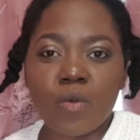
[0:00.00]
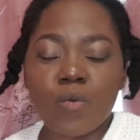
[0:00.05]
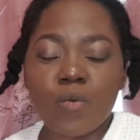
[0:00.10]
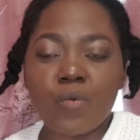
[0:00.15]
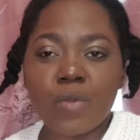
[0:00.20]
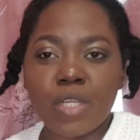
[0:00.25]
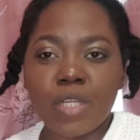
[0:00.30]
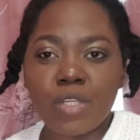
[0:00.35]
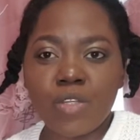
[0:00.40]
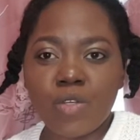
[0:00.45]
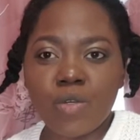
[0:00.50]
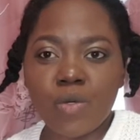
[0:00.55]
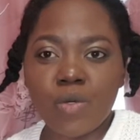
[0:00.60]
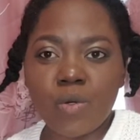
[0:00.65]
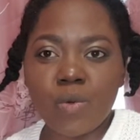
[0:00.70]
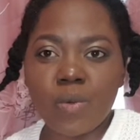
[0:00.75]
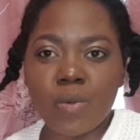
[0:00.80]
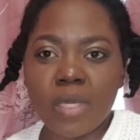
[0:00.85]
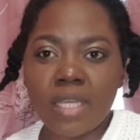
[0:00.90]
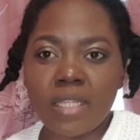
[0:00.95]

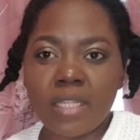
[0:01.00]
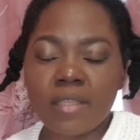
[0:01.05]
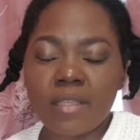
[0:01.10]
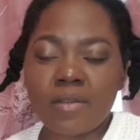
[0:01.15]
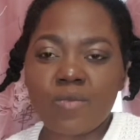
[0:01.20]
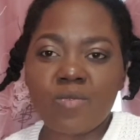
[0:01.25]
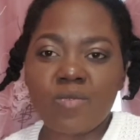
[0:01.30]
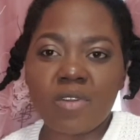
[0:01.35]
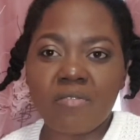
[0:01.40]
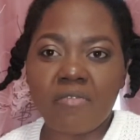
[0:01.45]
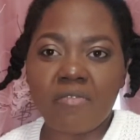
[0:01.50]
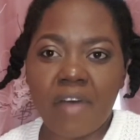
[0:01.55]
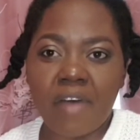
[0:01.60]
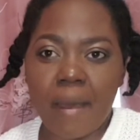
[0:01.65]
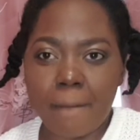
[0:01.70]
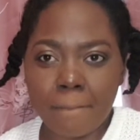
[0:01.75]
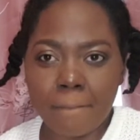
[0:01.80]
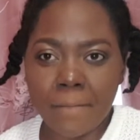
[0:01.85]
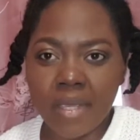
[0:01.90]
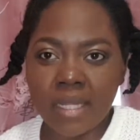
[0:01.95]
renew it,
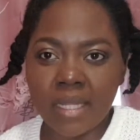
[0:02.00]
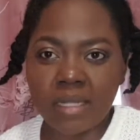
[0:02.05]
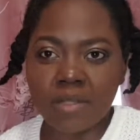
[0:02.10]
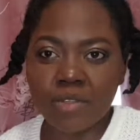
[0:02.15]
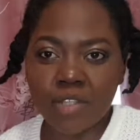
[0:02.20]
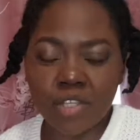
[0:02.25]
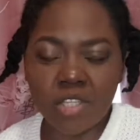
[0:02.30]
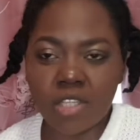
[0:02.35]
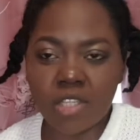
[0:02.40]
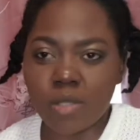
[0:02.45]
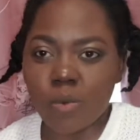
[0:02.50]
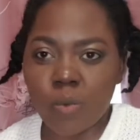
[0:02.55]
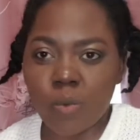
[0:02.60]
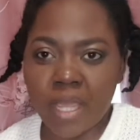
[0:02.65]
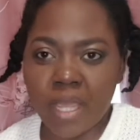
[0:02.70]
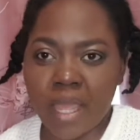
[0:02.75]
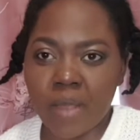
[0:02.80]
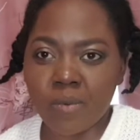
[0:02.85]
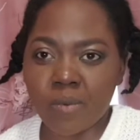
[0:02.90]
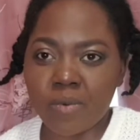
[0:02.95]
revamp it just the
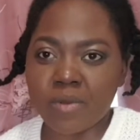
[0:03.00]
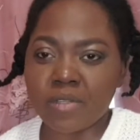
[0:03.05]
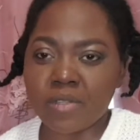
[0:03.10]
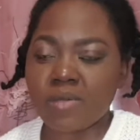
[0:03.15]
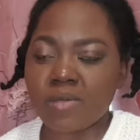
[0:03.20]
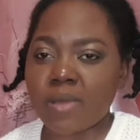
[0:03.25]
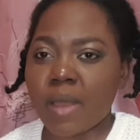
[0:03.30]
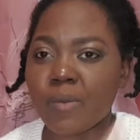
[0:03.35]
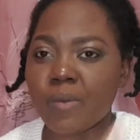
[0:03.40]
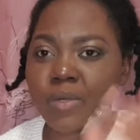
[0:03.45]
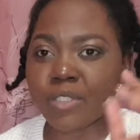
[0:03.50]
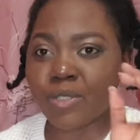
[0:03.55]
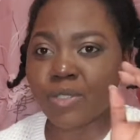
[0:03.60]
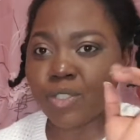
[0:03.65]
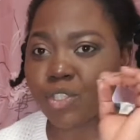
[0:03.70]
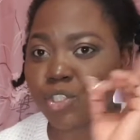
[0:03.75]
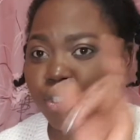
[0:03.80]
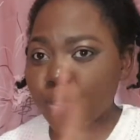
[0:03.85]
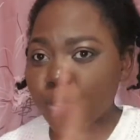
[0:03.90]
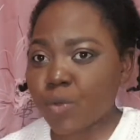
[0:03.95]
way I want. So I want to
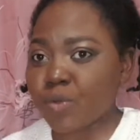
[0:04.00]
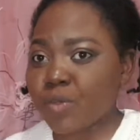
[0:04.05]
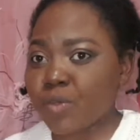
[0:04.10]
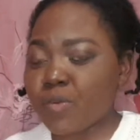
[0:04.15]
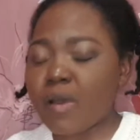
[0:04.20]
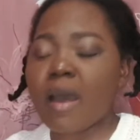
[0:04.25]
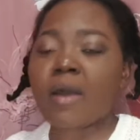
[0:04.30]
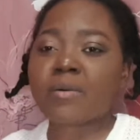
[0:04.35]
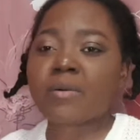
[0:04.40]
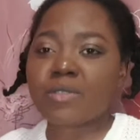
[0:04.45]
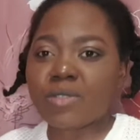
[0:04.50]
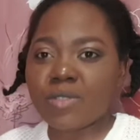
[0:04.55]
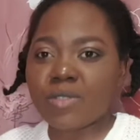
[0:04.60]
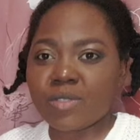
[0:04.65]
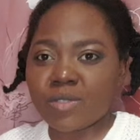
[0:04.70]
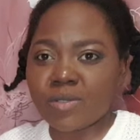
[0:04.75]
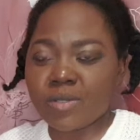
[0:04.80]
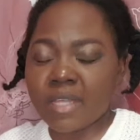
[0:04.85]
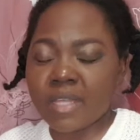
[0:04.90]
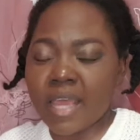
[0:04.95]
show you how to
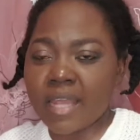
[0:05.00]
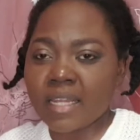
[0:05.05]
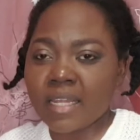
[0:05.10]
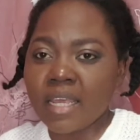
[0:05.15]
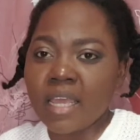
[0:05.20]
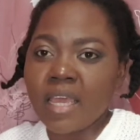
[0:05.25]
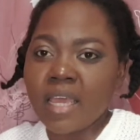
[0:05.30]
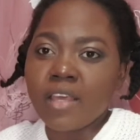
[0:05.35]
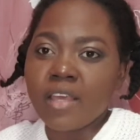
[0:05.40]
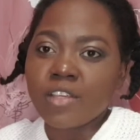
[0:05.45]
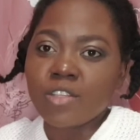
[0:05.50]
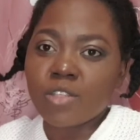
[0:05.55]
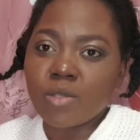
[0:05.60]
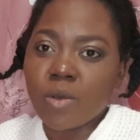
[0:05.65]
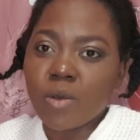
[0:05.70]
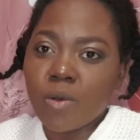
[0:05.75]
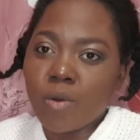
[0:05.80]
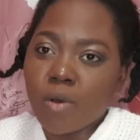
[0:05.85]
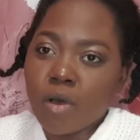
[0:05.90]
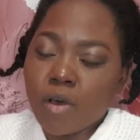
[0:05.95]
do that.
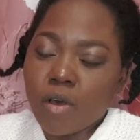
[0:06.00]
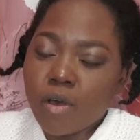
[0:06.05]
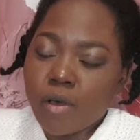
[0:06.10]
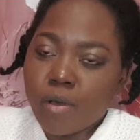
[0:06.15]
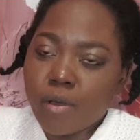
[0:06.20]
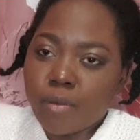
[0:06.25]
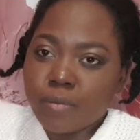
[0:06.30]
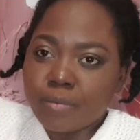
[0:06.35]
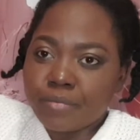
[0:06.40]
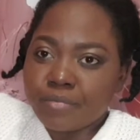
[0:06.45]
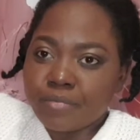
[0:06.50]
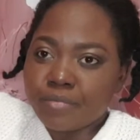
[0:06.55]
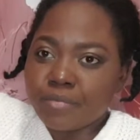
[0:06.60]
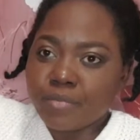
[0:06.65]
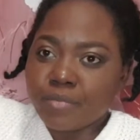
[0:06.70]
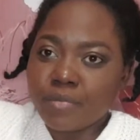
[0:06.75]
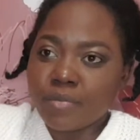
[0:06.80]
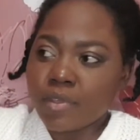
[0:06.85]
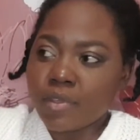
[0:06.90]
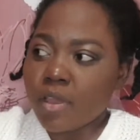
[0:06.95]
So
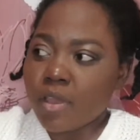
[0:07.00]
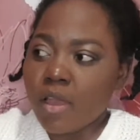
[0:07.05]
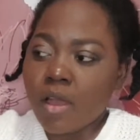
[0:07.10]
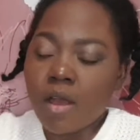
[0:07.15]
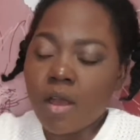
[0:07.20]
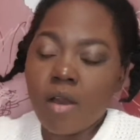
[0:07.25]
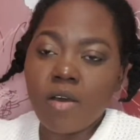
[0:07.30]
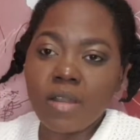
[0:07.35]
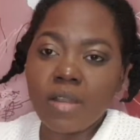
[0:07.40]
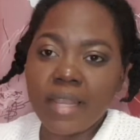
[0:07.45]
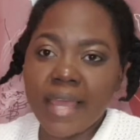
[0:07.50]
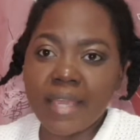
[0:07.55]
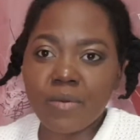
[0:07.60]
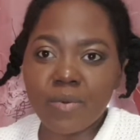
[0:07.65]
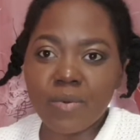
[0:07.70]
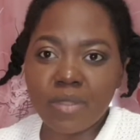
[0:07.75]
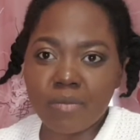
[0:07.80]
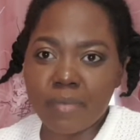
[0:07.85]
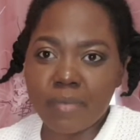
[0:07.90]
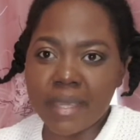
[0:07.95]
unlike
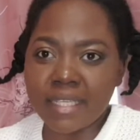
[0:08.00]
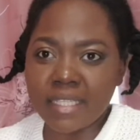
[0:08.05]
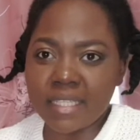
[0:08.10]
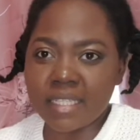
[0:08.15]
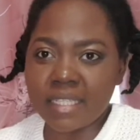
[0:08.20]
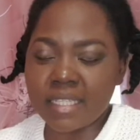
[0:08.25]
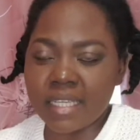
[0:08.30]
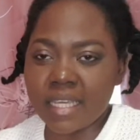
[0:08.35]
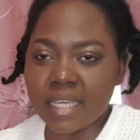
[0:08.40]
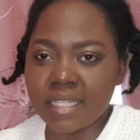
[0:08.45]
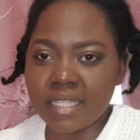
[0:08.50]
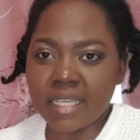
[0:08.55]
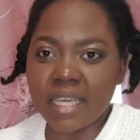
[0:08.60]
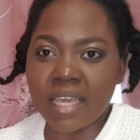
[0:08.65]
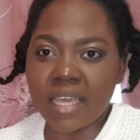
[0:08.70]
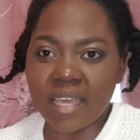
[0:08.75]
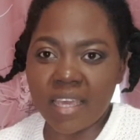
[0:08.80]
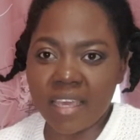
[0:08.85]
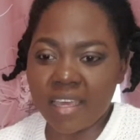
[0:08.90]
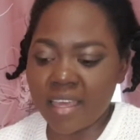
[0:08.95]
with my synthetic
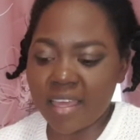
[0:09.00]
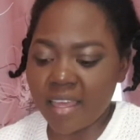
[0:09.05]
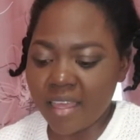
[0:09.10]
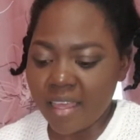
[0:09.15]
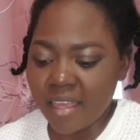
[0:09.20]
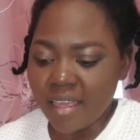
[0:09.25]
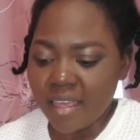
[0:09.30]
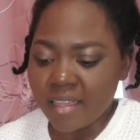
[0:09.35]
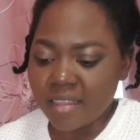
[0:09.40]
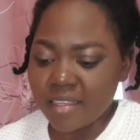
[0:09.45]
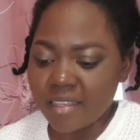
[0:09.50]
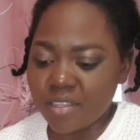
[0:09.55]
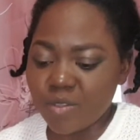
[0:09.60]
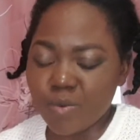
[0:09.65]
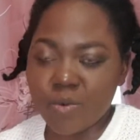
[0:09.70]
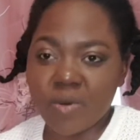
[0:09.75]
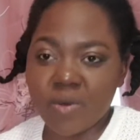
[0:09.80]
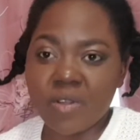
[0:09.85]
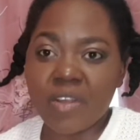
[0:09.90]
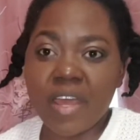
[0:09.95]
hair, this
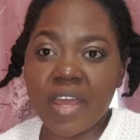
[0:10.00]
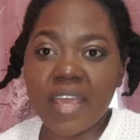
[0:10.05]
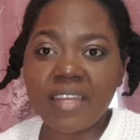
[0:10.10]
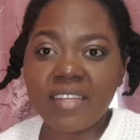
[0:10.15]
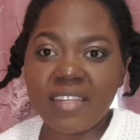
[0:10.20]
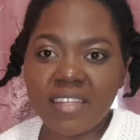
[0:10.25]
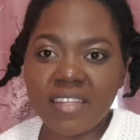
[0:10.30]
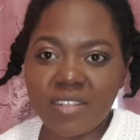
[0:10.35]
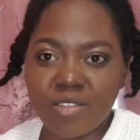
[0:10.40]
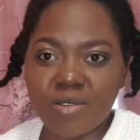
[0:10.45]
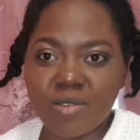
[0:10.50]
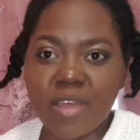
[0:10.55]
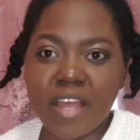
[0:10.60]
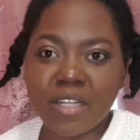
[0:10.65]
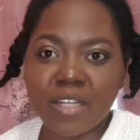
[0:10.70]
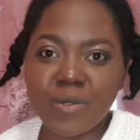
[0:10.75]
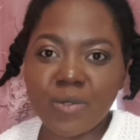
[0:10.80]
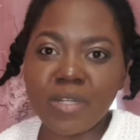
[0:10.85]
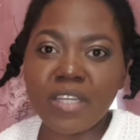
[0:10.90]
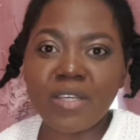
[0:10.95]
one I need to
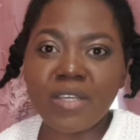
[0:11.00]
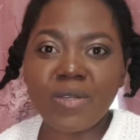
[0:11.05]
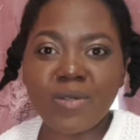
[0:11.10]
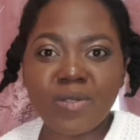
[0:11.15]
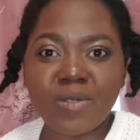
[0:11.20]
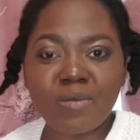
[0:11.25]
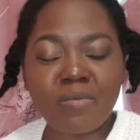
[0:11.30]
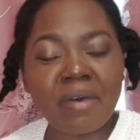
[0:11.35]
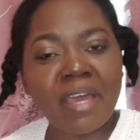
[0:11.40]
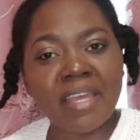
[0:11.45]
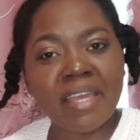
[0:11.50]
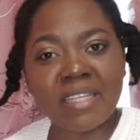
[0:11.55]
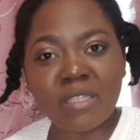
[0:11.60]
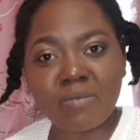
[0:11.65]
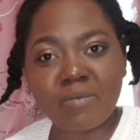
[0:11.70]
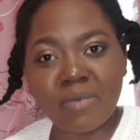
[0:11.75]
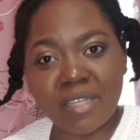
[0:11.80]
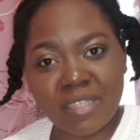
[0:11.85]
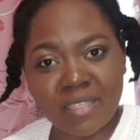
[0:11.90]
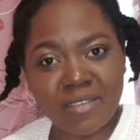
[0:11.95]
actually use my
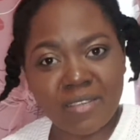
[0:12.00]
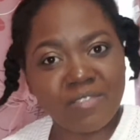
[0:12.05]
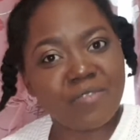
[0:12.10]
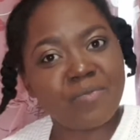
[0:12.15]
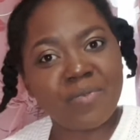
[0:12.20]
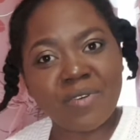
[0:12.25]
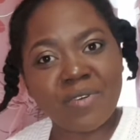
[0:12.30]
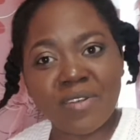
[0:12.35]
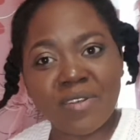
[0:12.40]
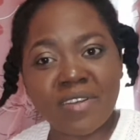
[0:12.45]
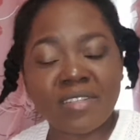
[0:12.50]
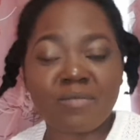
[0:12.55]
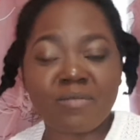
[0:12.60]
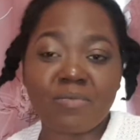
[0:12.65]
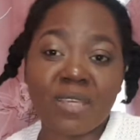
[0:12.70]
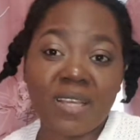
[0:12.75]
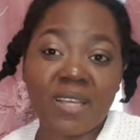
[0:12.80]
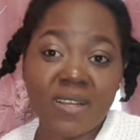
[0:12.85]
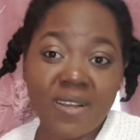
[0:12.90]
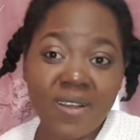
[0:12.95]
expensive product
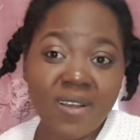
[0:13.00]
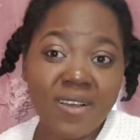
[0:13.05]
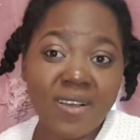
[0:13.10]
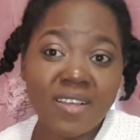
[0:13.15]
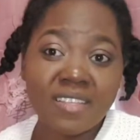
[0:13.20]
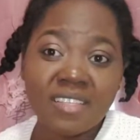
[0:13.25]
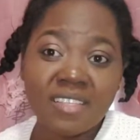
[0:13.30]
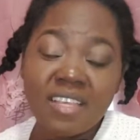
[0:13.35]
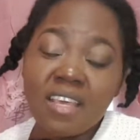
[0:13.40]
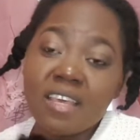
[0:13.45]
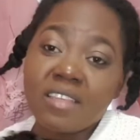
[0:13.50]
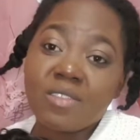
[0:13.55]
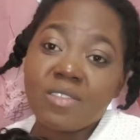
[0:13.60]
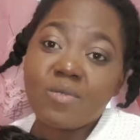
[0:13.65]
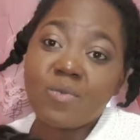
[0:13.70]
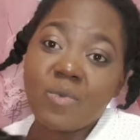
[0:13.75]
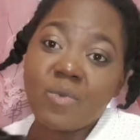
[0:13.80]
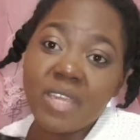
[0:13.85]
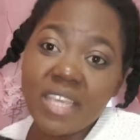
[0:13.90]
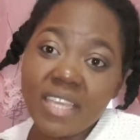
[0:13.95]
because
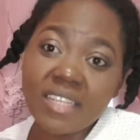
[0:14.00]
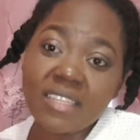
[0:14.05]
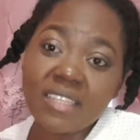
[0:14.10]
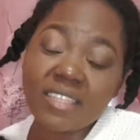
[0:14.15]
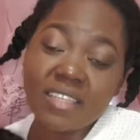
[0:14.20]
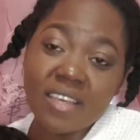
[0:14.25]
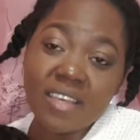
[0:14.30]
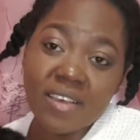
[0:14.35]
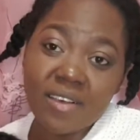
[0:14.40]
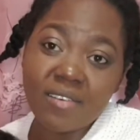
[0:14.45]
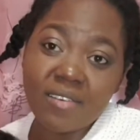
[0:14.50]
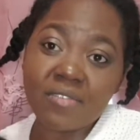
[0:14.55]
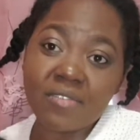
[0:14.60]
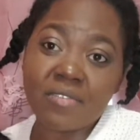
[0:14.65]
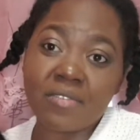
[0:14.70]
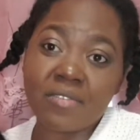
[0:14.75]
the wig itself